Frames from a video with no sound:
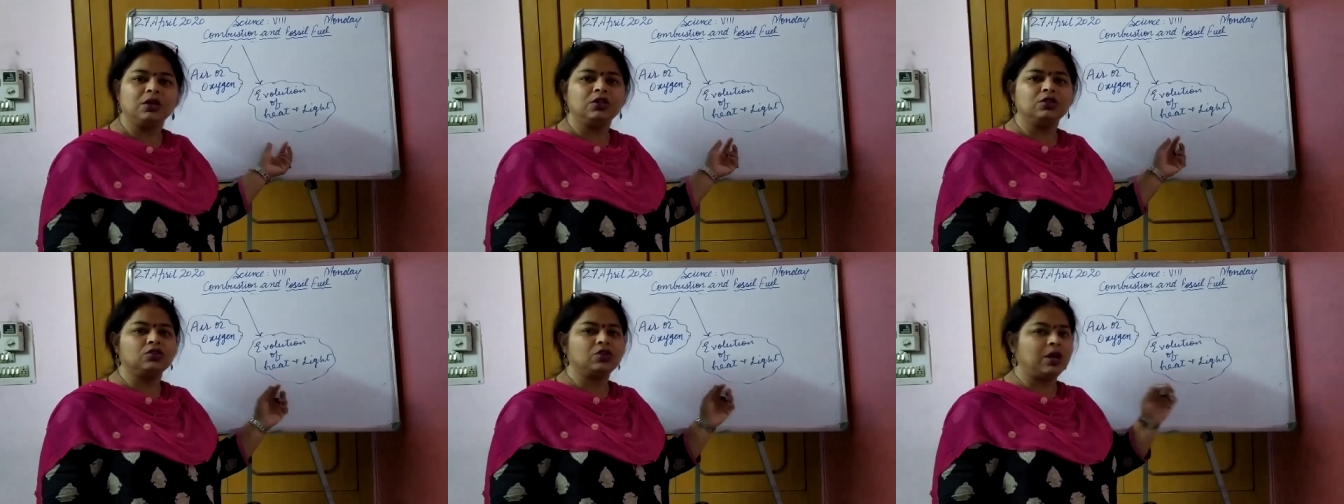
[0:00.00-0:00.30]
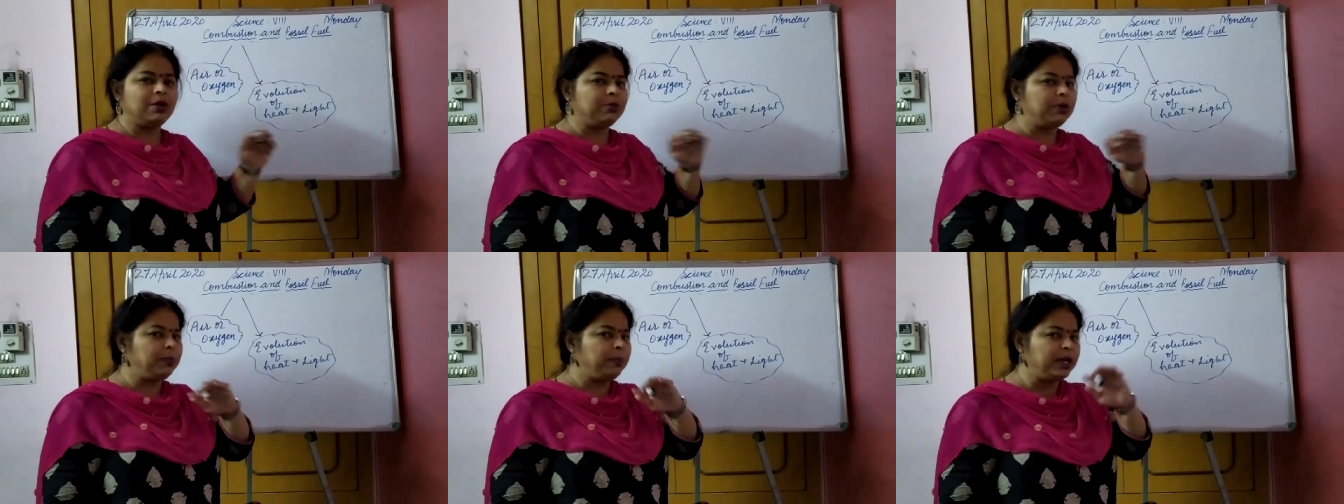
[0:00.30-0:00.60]
So I
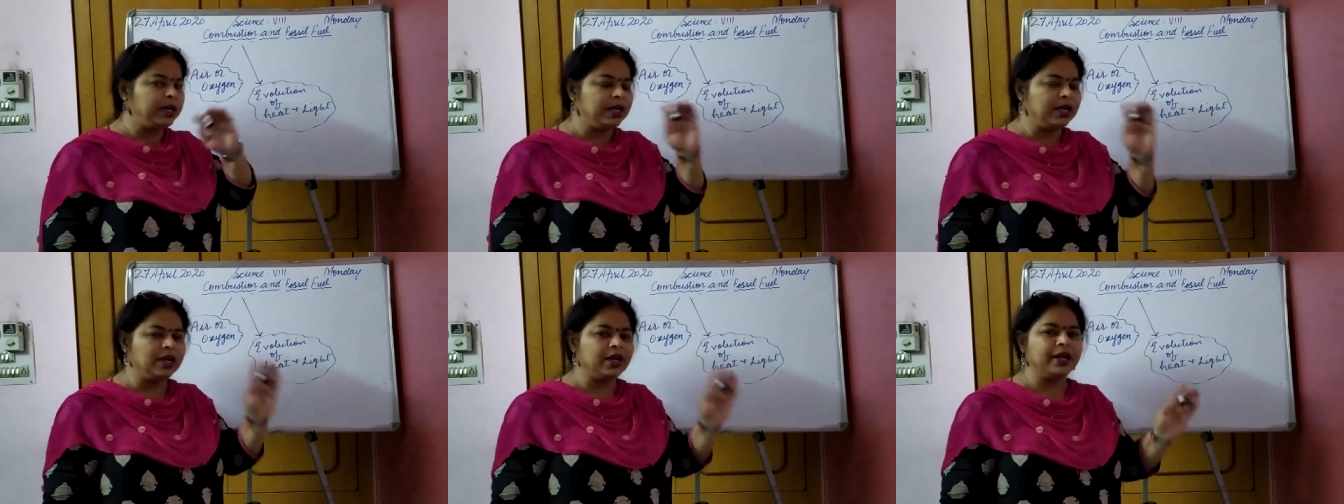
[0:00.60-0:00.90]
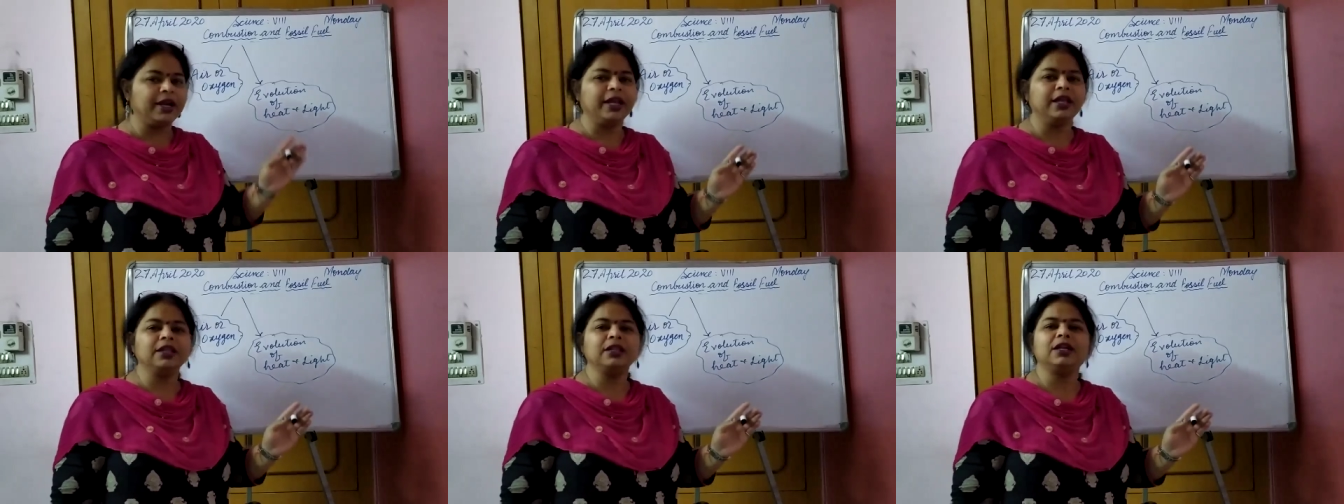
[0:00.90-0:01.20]
am repeating
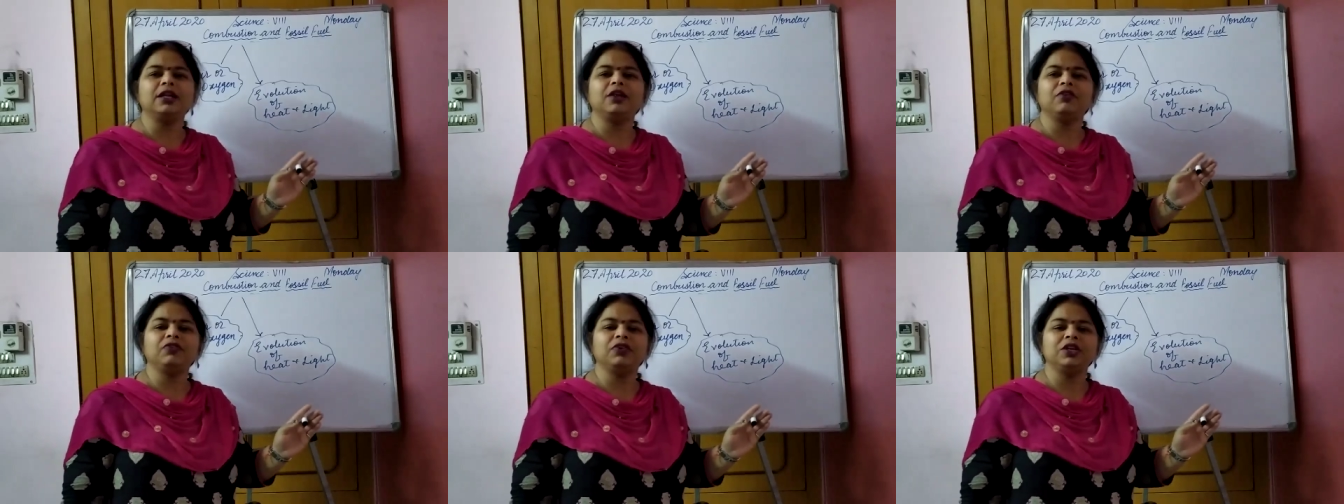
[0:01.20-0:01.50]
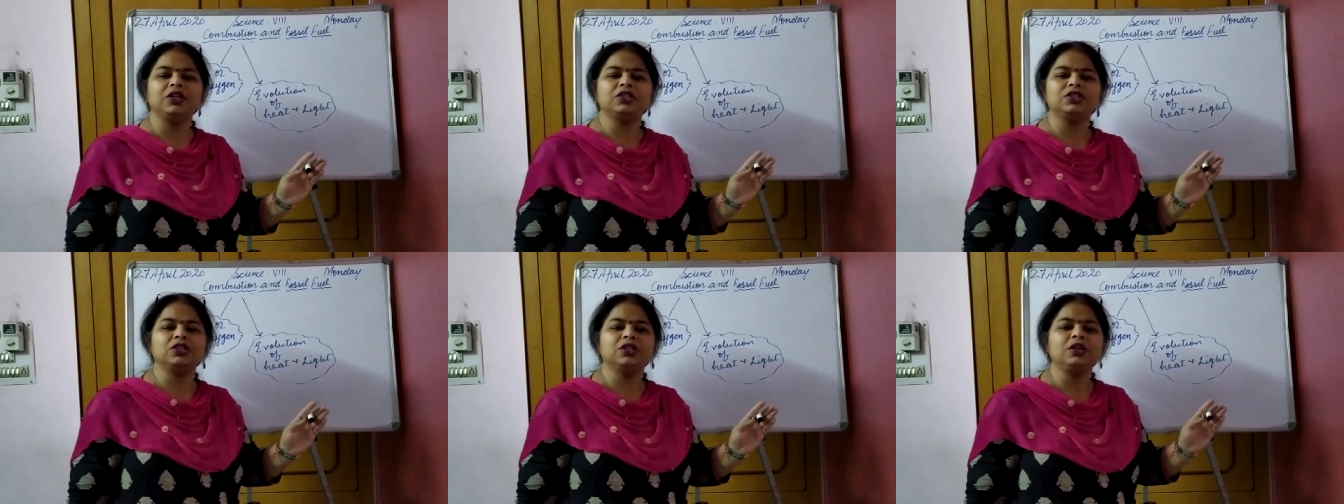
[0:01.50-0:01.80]
again the
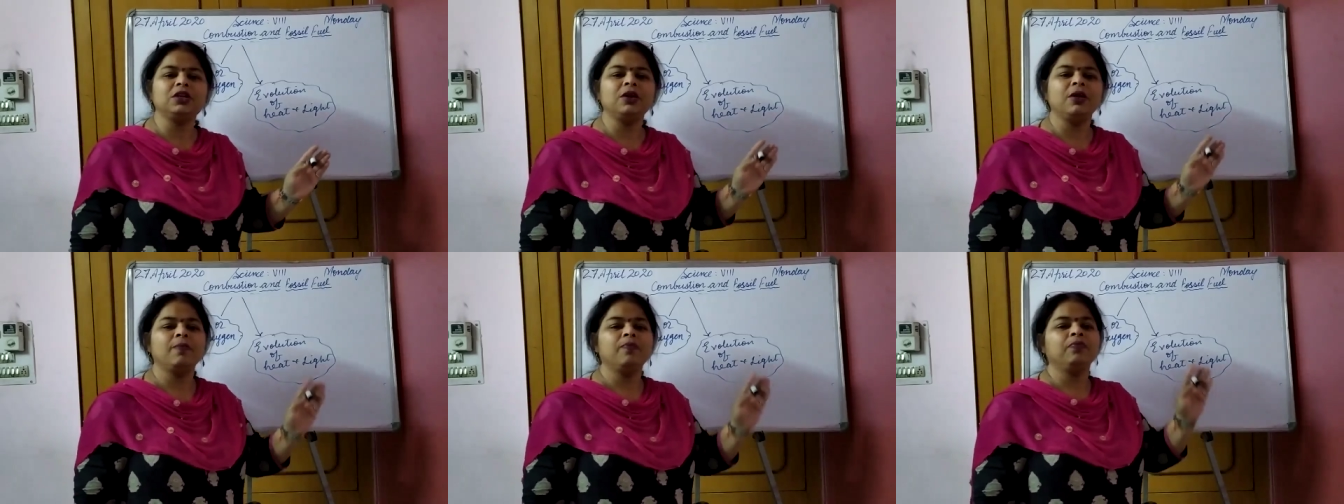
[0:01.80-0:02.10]
definition.